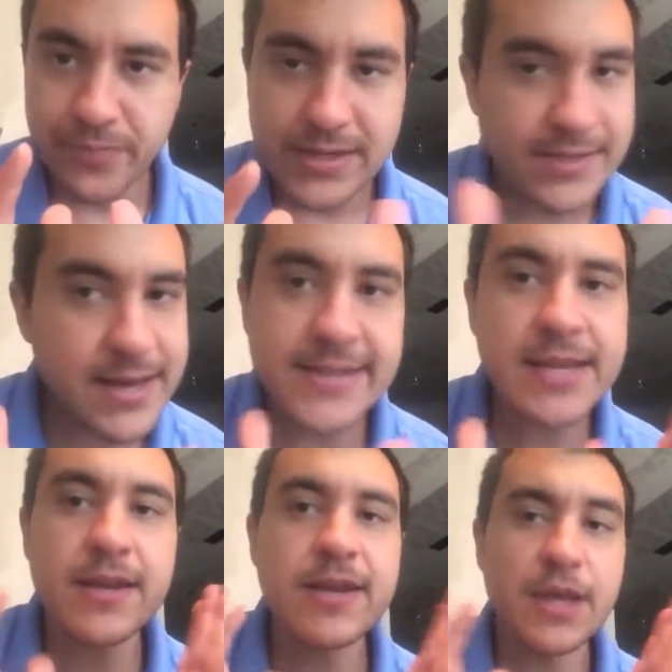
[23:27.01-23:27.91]

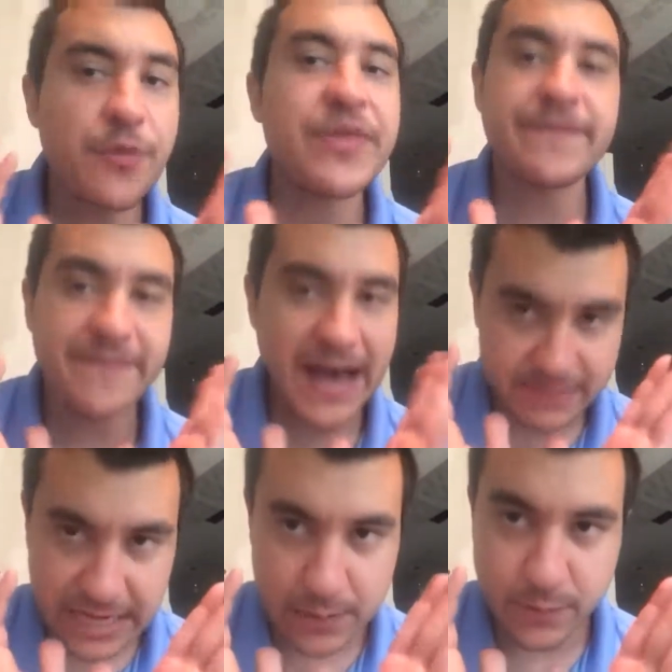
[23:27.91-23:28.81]
Satan, he'll think 5
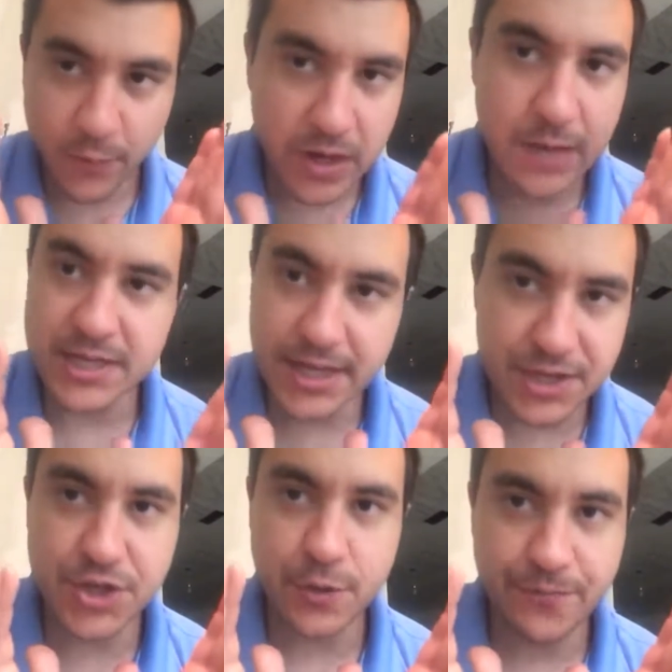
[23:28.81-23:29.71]
times before he comes
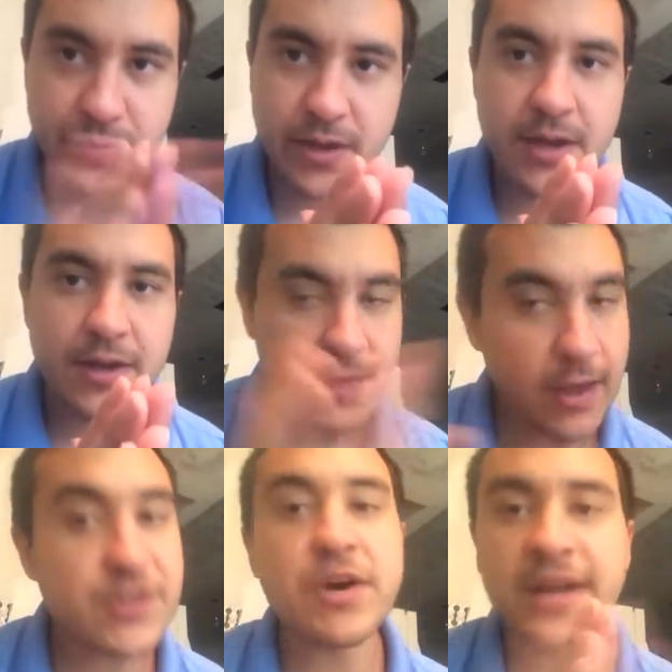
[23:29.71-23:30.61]
against you.
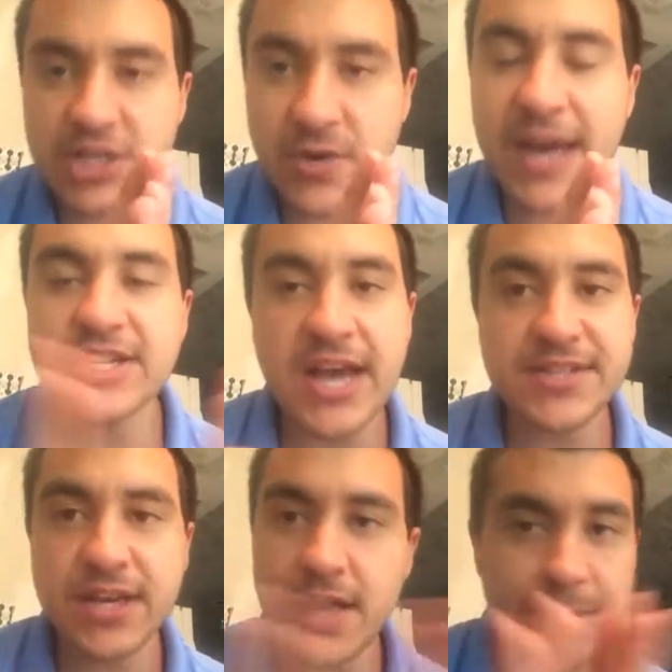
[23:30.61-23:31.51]
They're still going to strategize
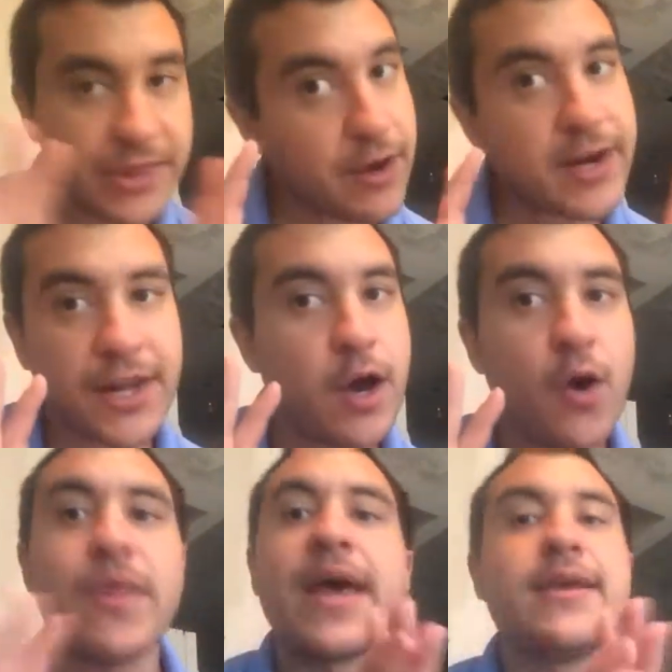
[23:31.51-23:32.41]
and come, but they're going to
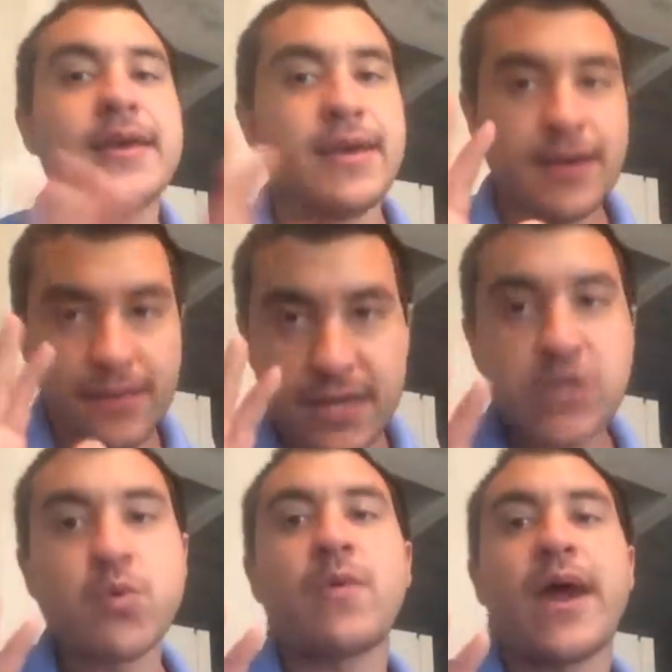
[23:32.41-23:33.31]
know that
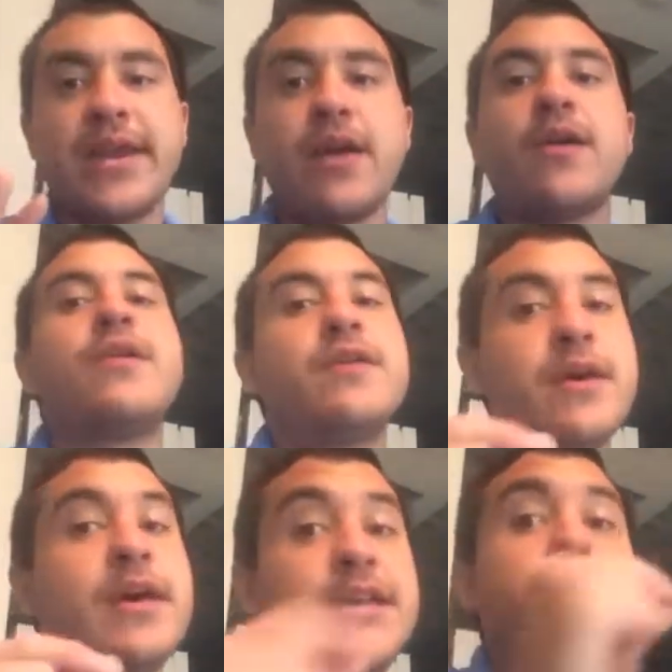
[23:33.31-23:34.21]
this one right here,
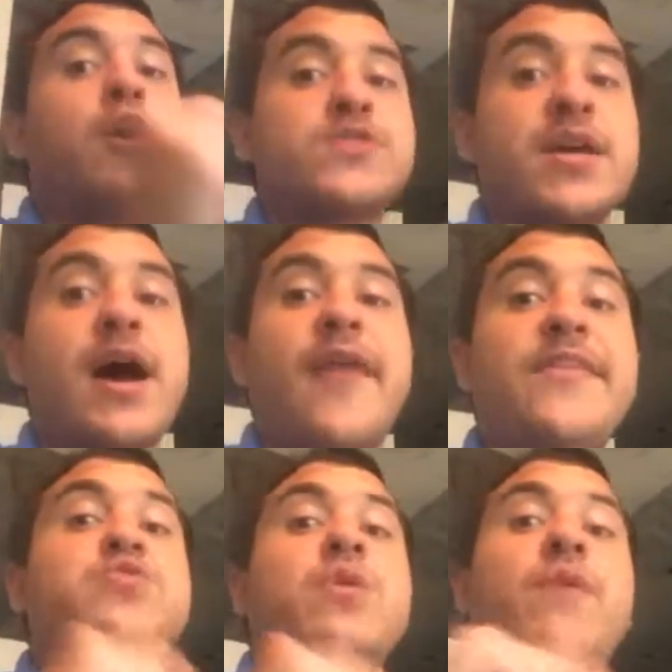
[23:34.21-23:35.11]
he's close to God.
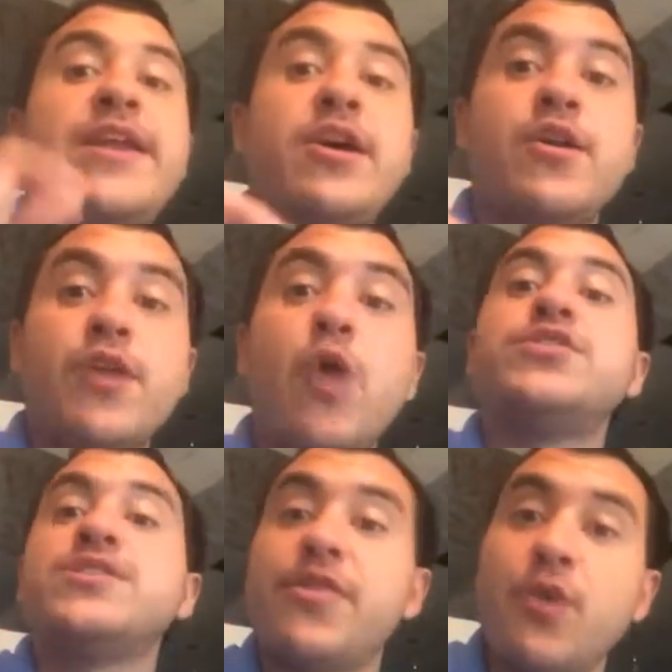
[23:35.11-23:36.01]
This one right here knows
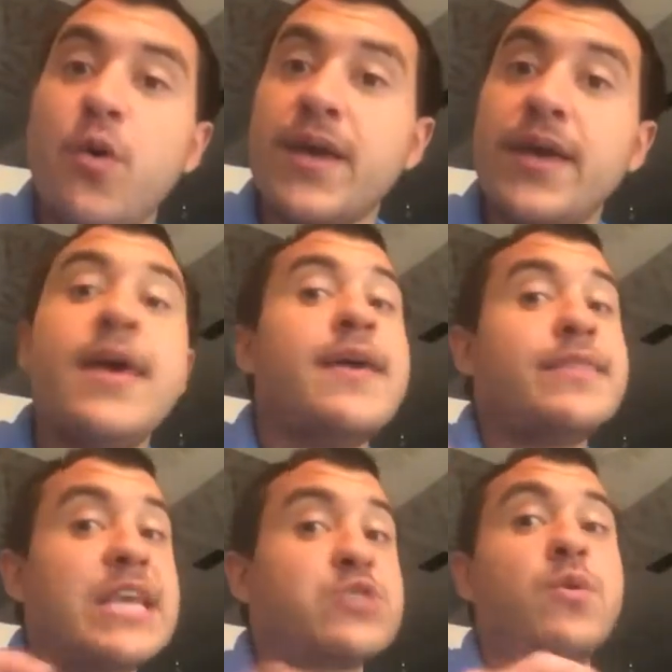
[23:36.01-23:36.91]
his authority.
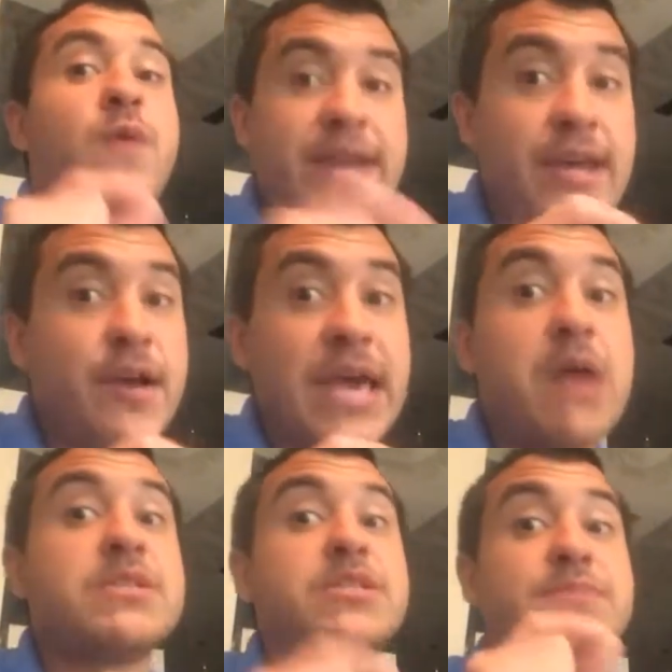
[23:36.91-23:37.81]
This one right here
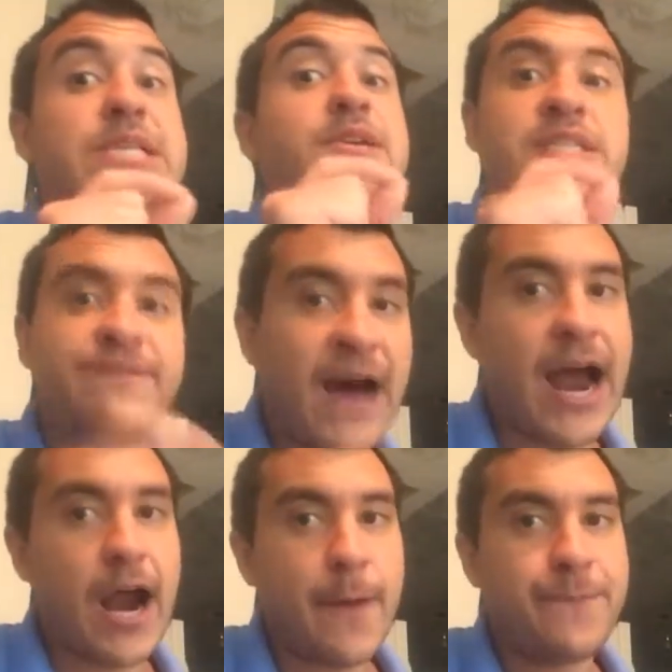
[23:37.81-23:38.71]
carries some serious
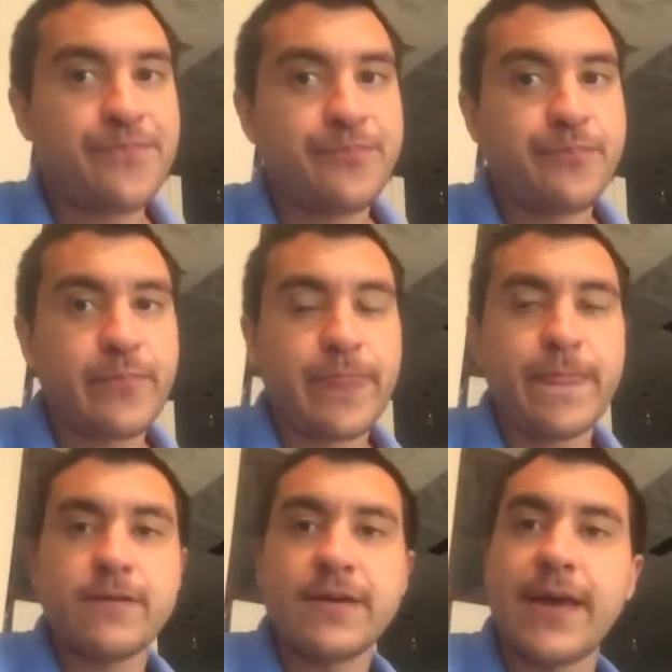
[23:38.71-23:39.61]
fire.
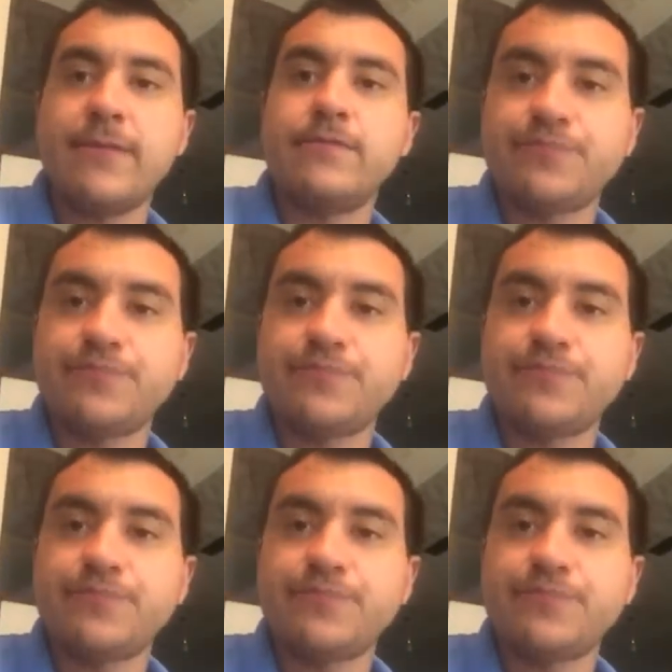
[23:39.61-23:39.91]
Okay?